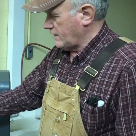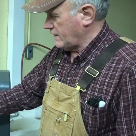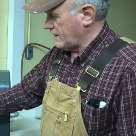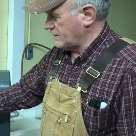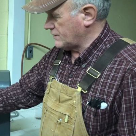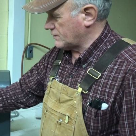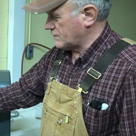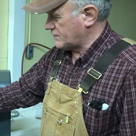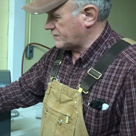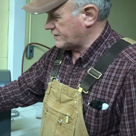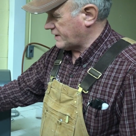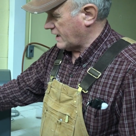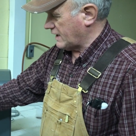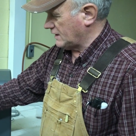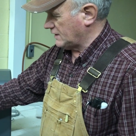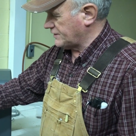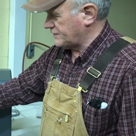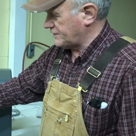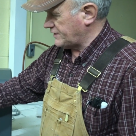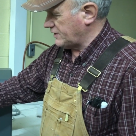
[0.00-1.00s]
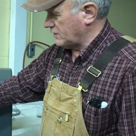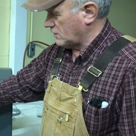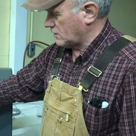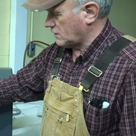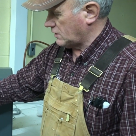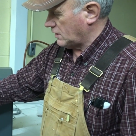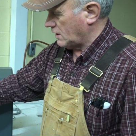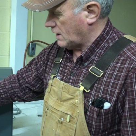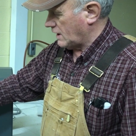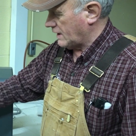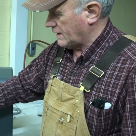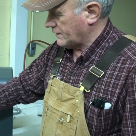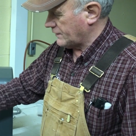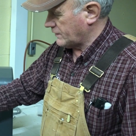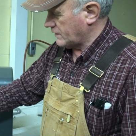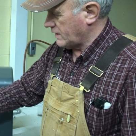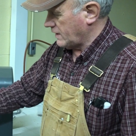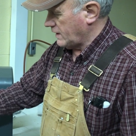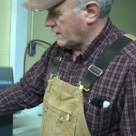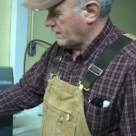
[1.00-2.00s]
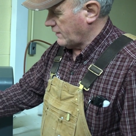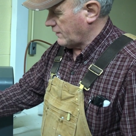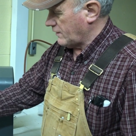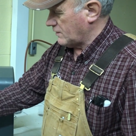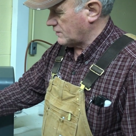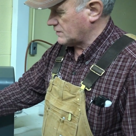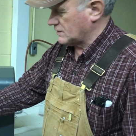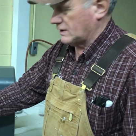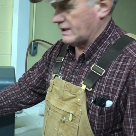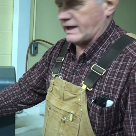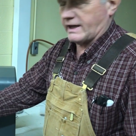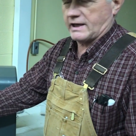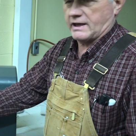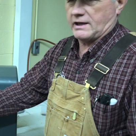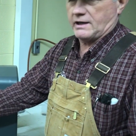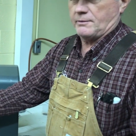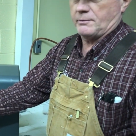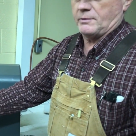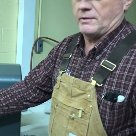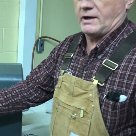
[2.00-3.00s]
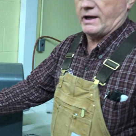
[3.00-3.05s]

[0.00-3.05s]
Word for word: these are stainless steel claws. There's like a